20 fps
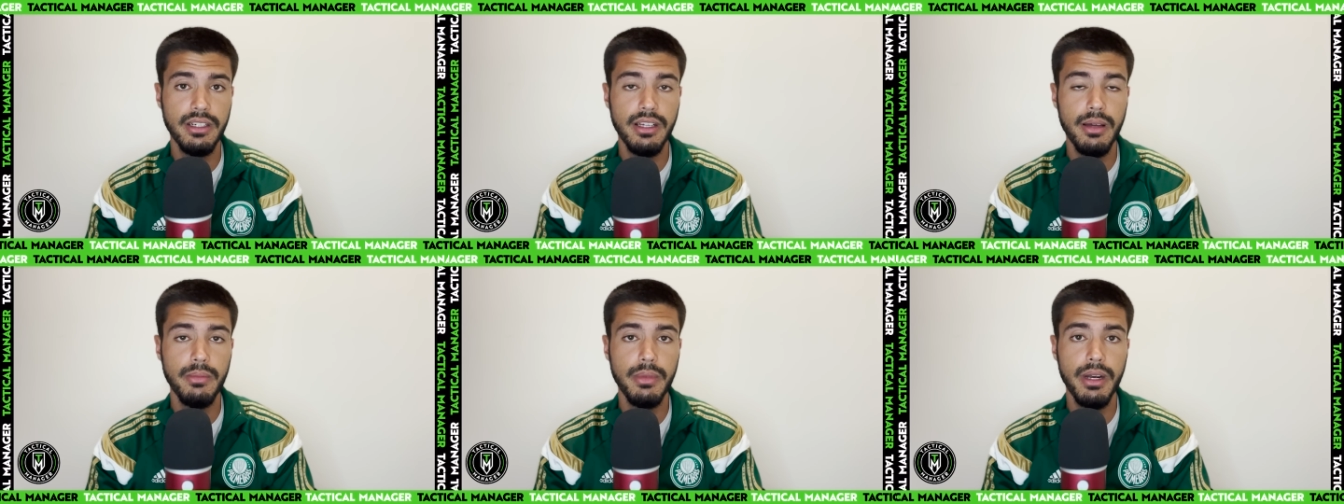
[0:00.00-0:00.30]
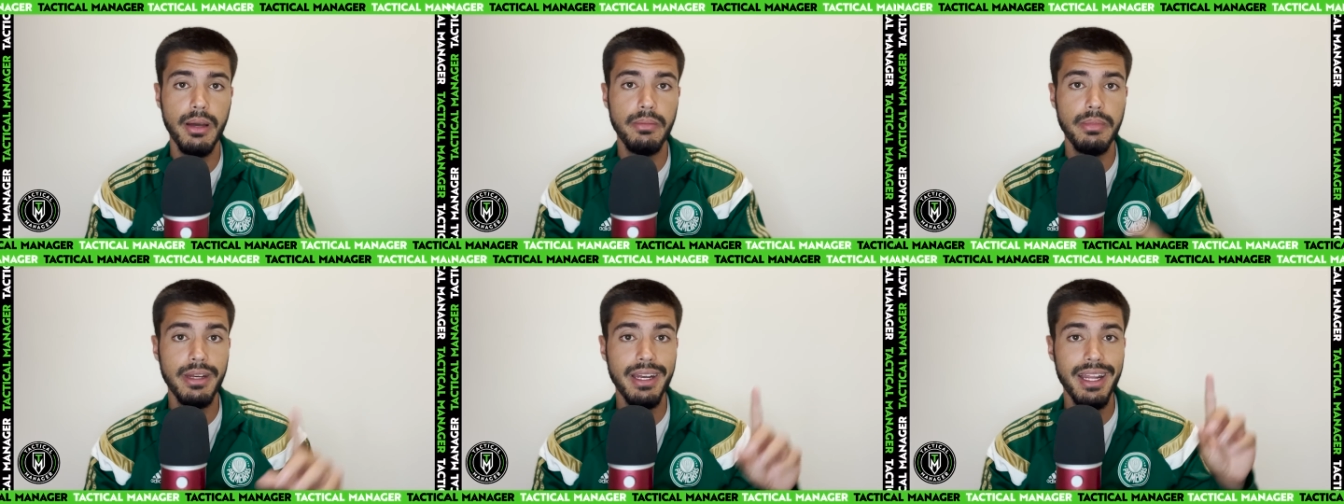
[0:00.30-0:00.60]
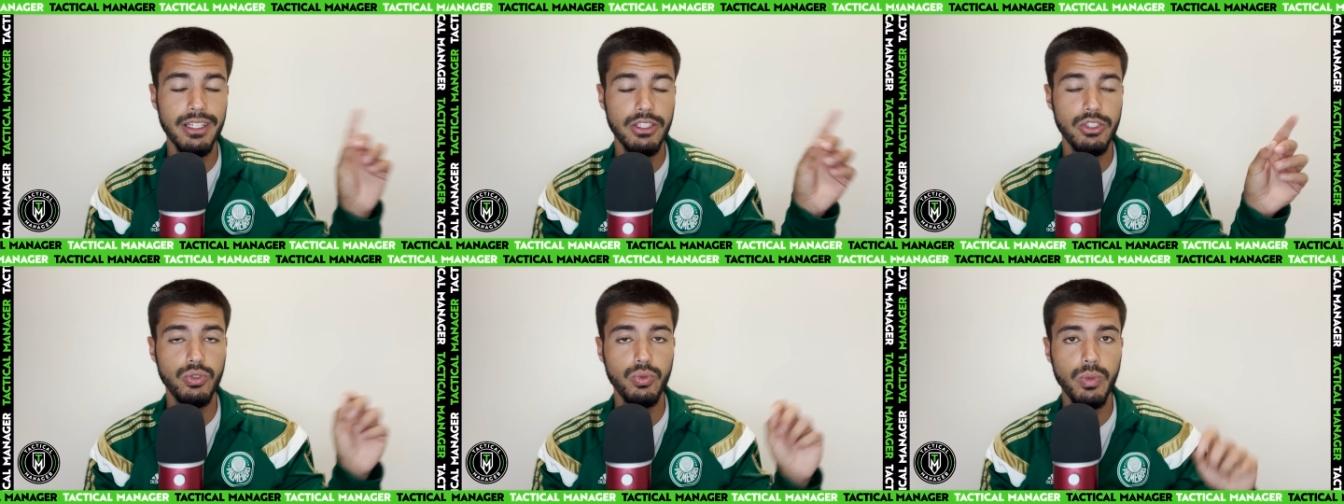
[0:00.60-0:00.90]
coming up
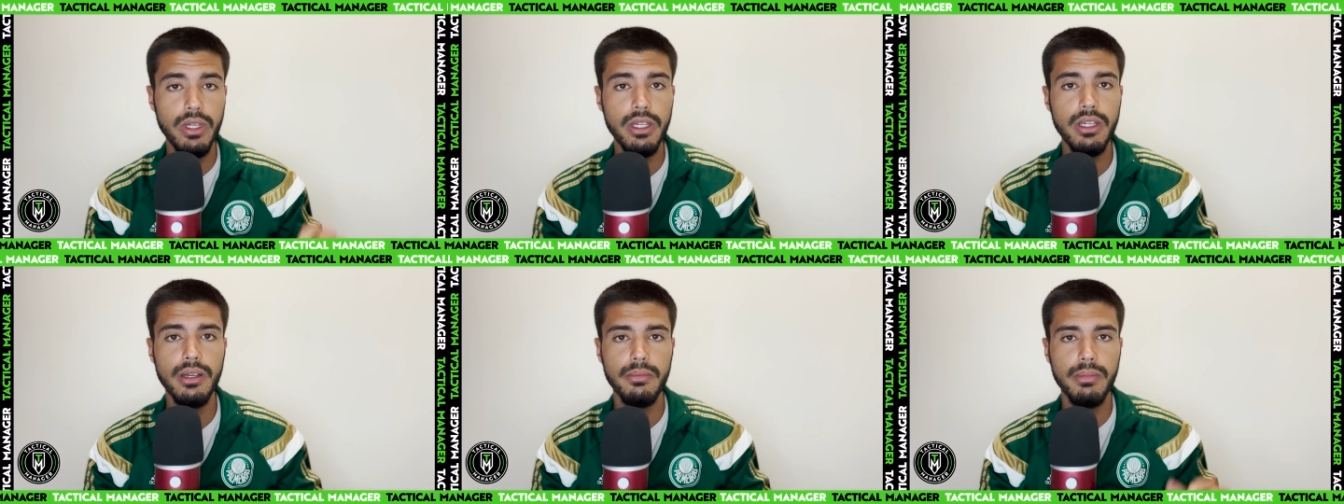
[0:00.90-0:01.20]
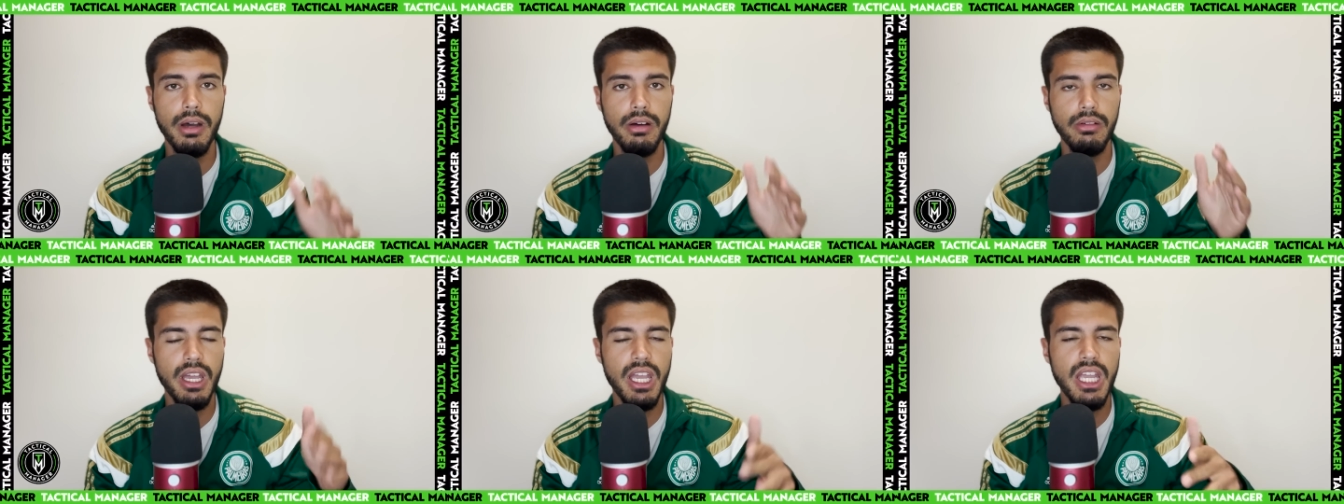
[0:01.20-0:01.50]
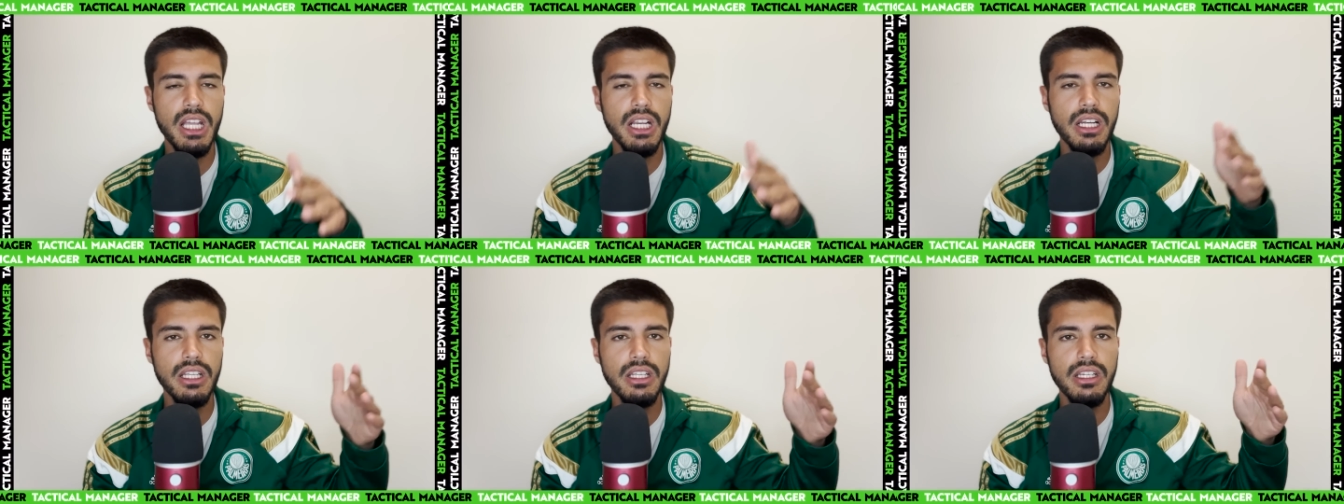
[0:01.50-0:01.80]
next week about
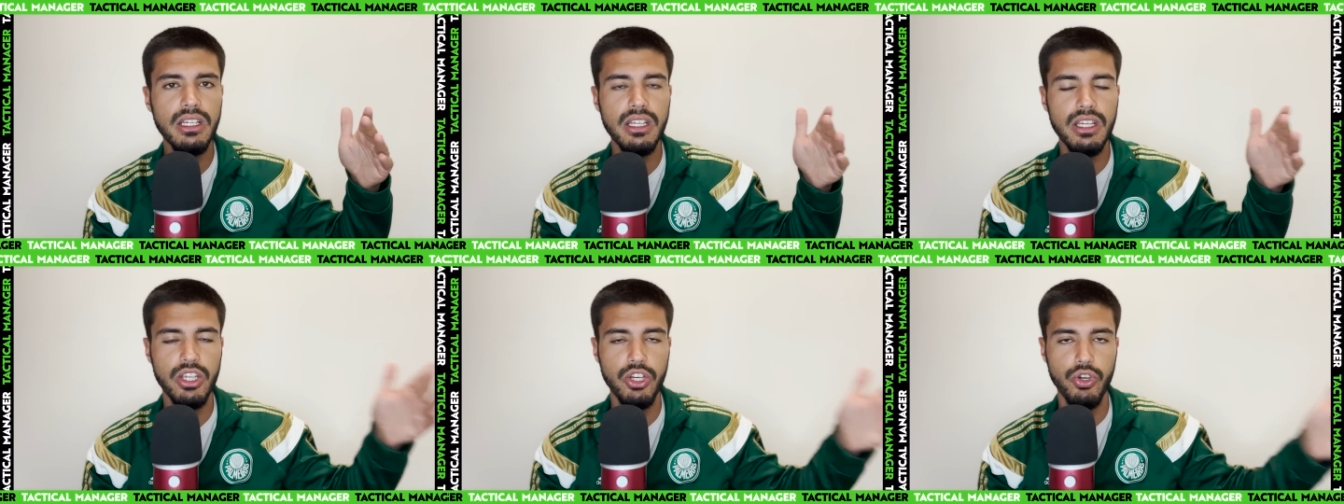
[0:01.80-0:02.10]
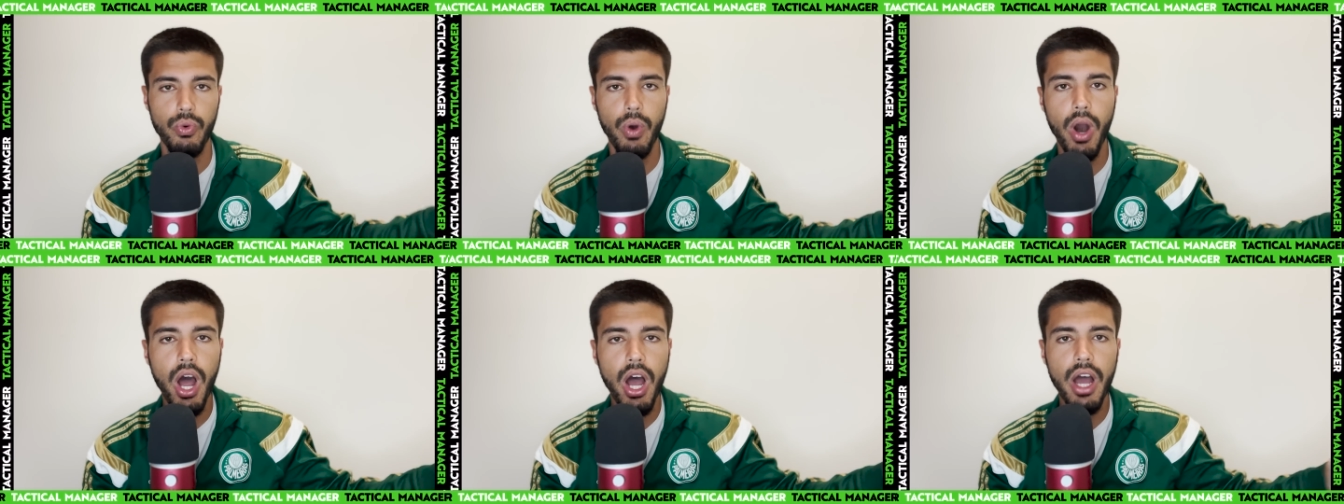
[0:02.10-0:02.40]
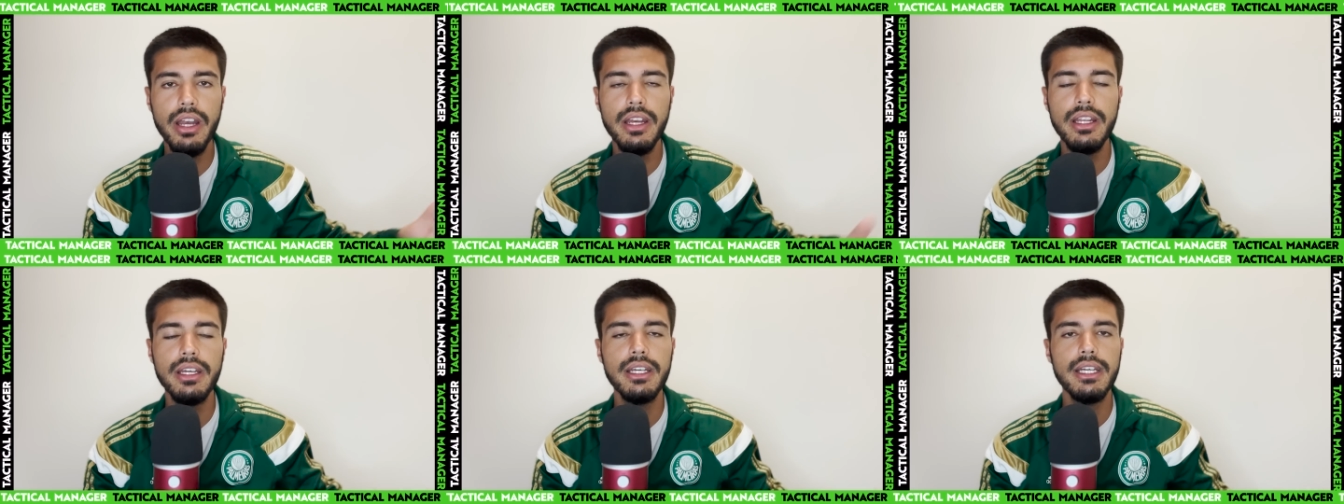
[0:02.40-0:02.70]
England,
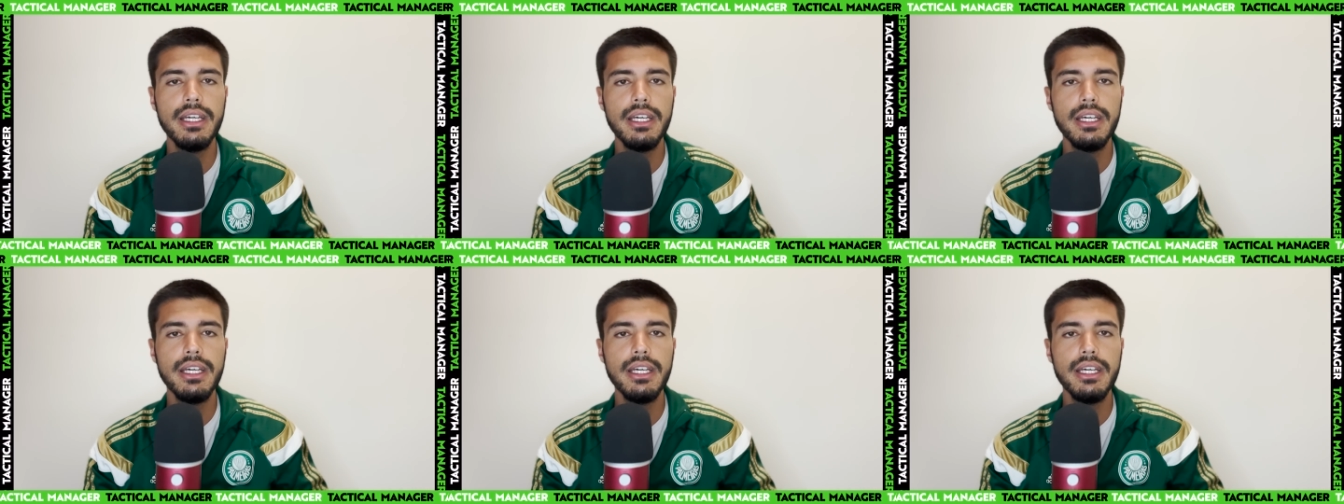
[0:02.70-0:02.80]
Iran.